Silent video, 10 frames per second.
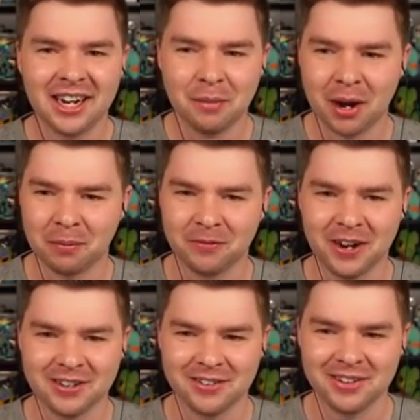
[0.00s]
Come on,
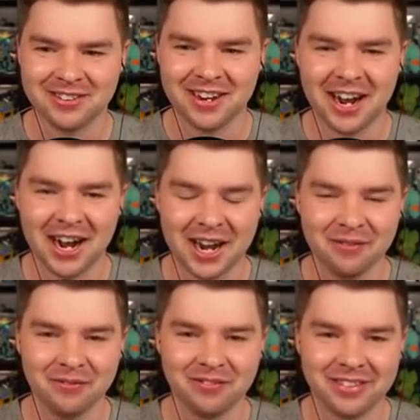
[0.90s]
Professor. It's
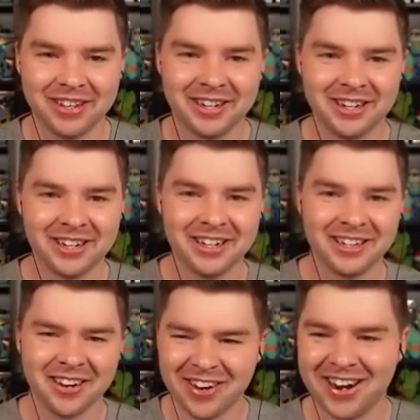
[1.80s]
time.
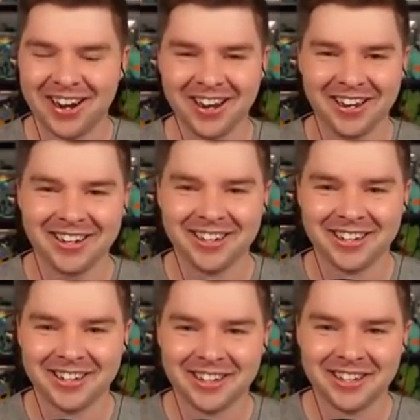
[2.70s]
Come on.
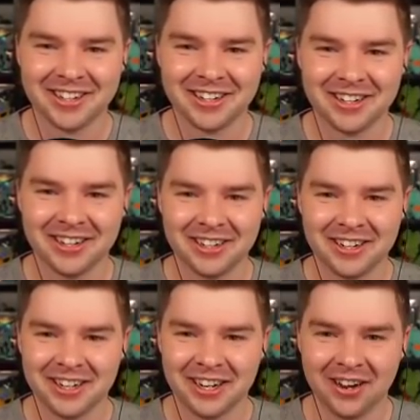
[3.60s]

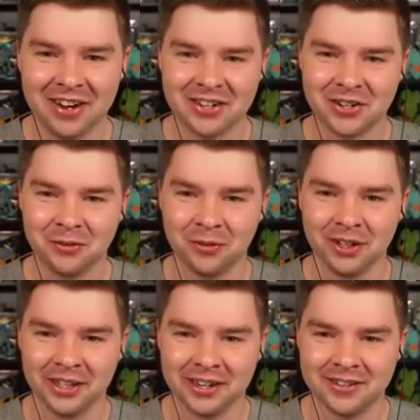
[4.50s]
I'm actually
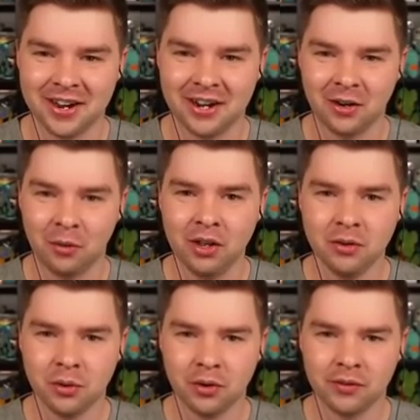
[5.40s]
really excited. What are you
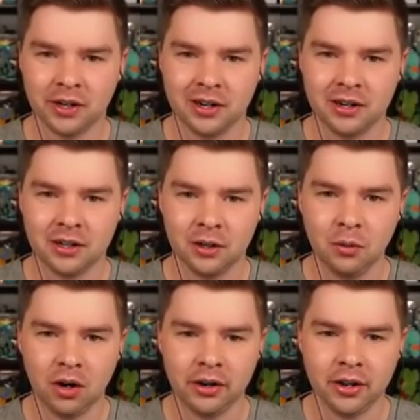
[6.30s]
doing over here?
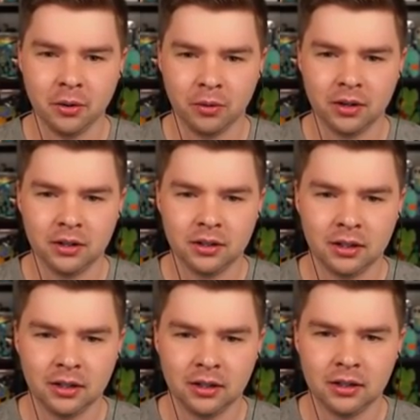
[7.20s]
Who are you?
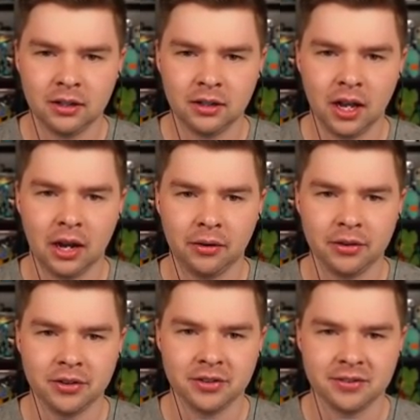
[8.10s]
Oh,
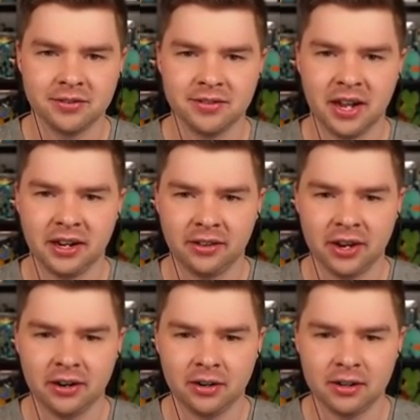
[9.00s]
you're just standing
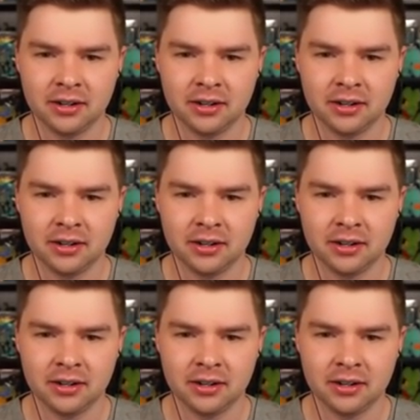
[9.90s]
there.